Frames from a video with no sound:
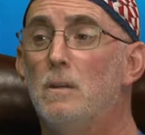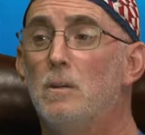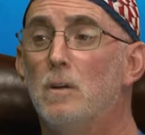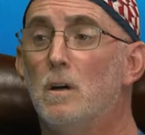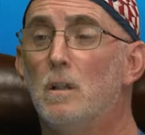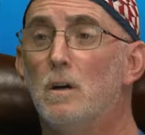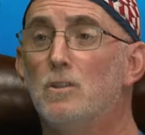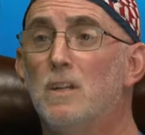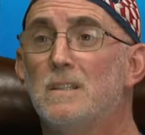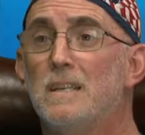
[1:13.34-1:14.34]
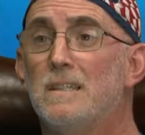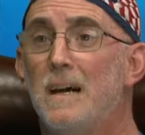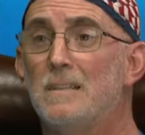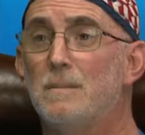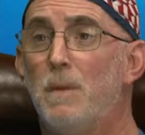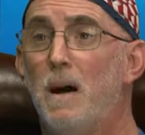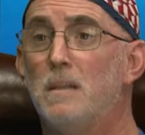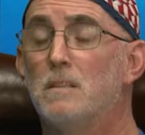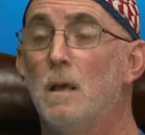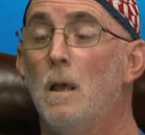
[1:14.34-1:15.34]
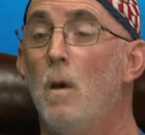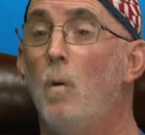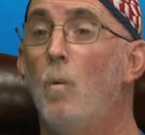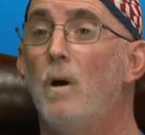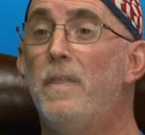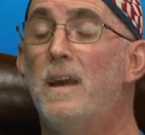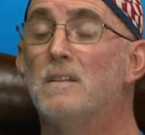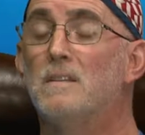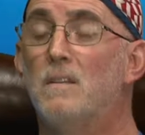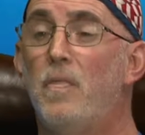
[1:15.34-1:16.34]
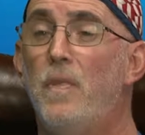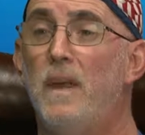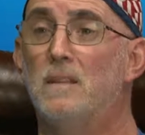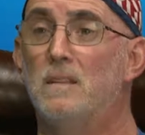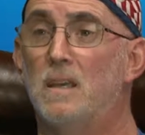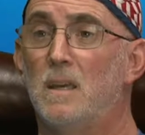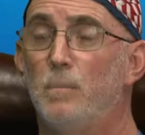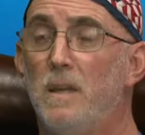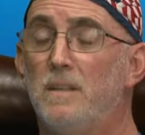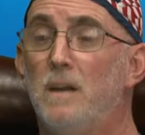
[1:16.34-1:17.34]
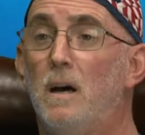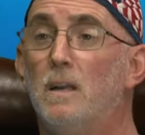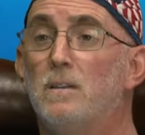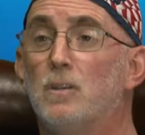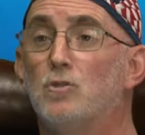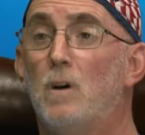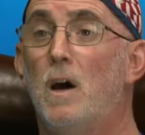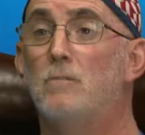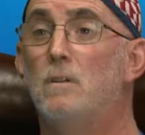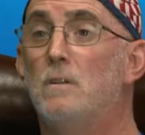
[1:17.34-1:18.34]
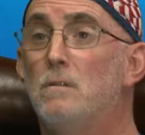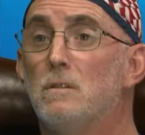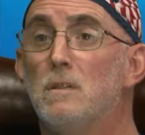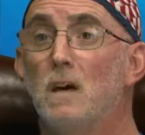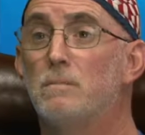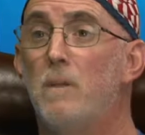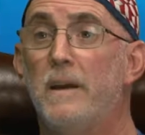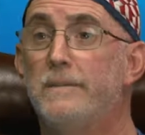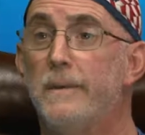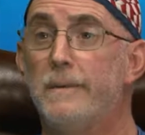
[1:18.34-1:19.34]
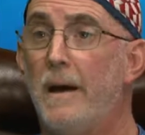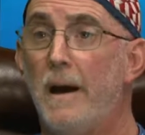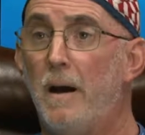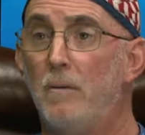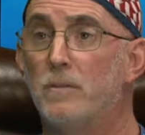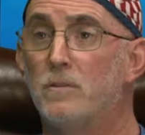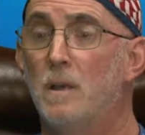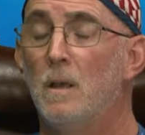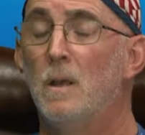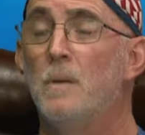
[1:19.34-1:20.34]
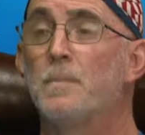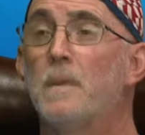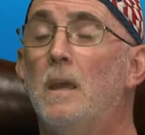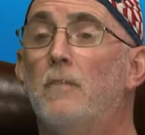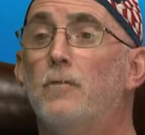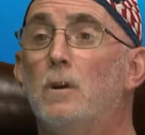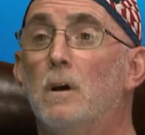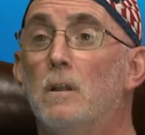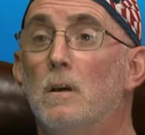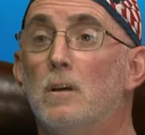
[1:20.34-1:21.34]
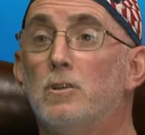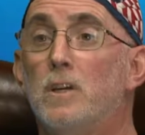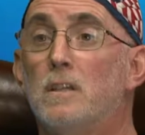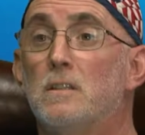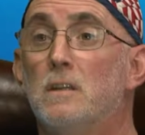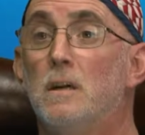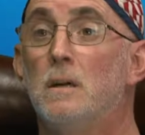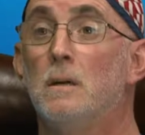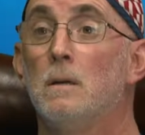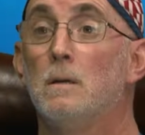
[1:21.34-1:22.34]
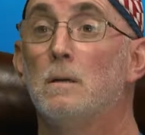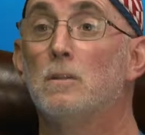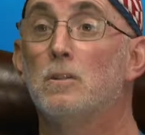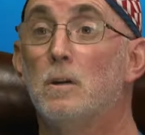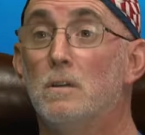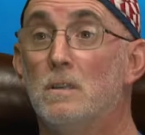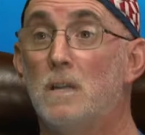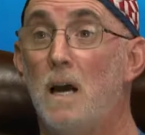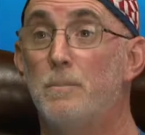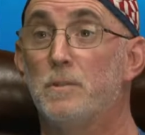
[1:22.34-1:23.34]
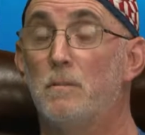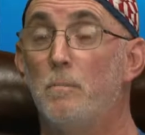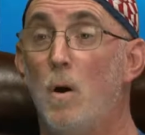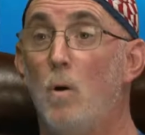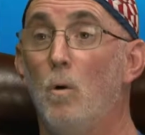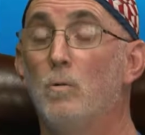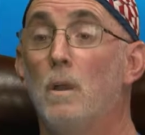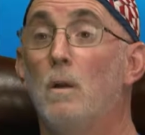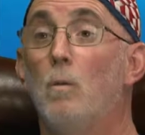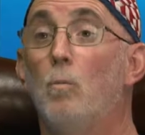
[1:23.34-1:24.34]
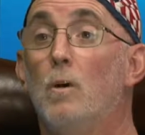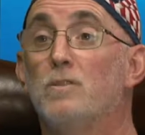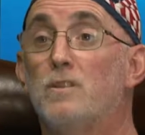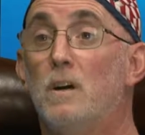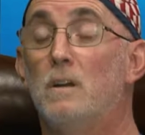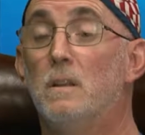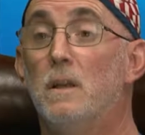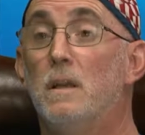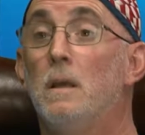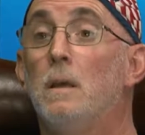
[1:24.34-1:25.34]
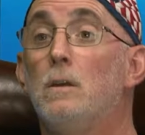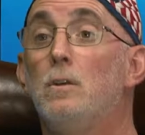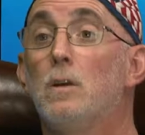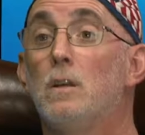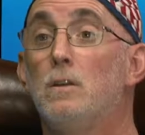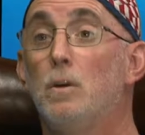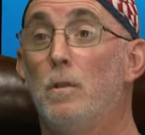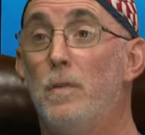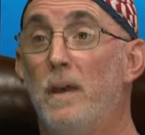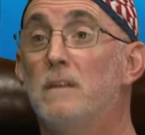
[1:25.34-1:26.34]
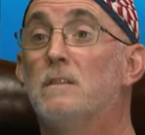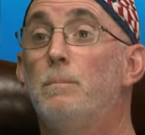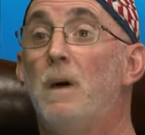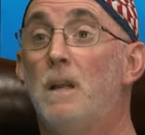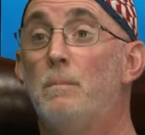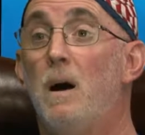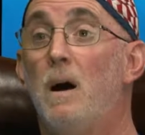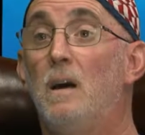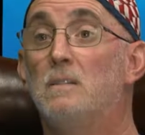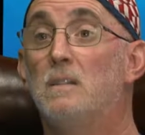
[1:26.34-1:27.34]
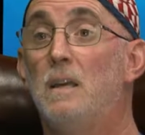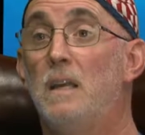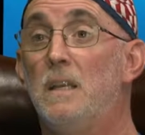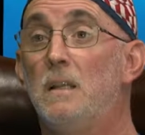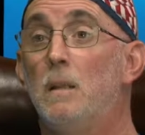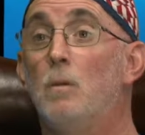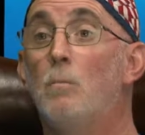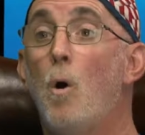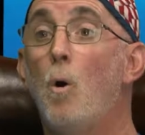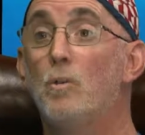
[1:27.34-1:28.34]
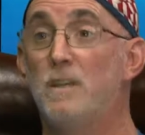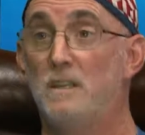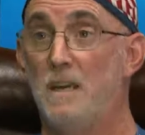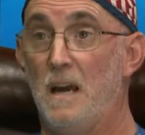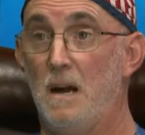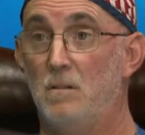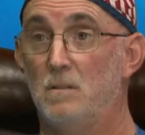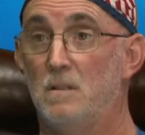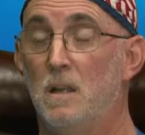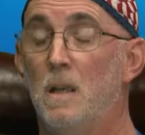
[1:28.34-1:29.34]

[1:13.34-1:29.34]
you're allergic to dust mites, well, there's things that can be done to try and reduce dust mites in your house. If you're allergic to certain types of mold, well, certainly you can do things to minimize any little mold in your house.